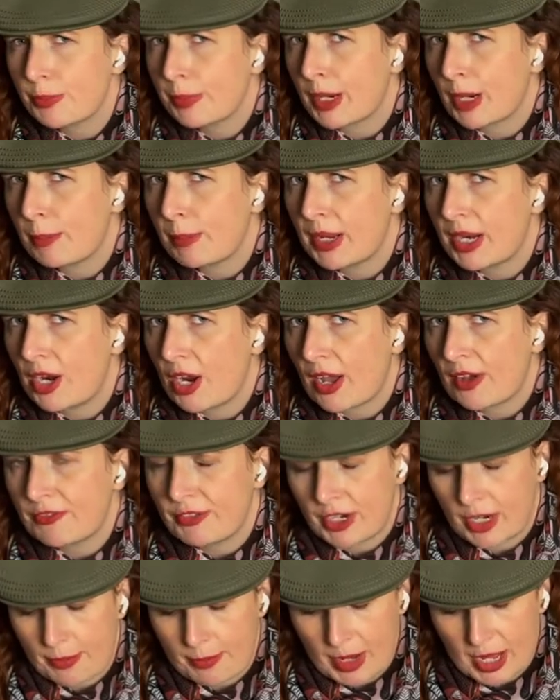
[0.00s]
beer, but not
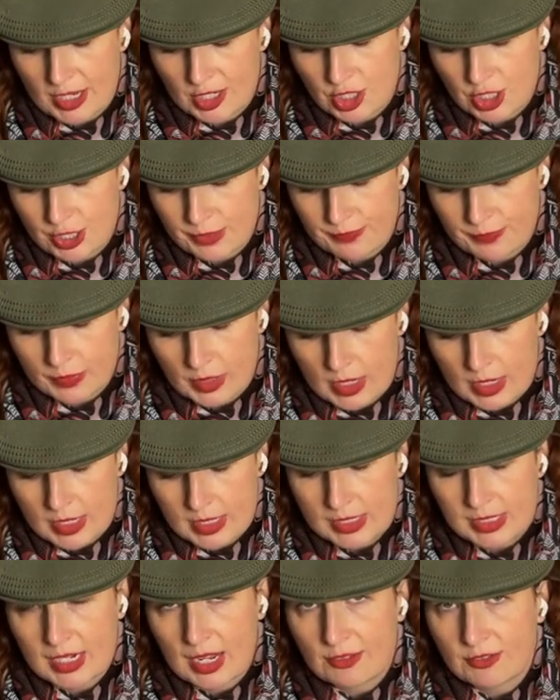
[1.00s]
very much.
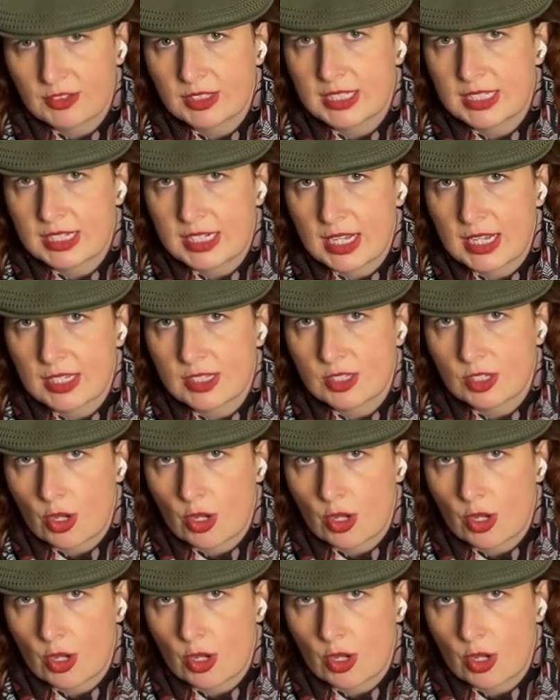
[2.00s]
Definitely taste